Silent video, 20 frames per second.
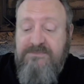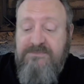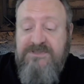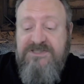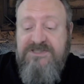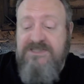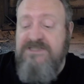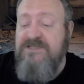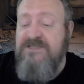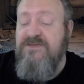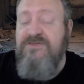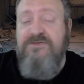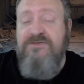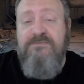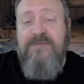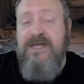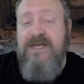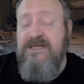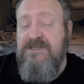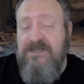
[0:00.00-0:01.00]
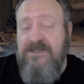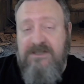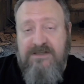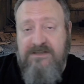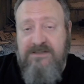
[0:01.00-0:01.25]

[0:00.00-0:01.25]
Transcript: just a thematic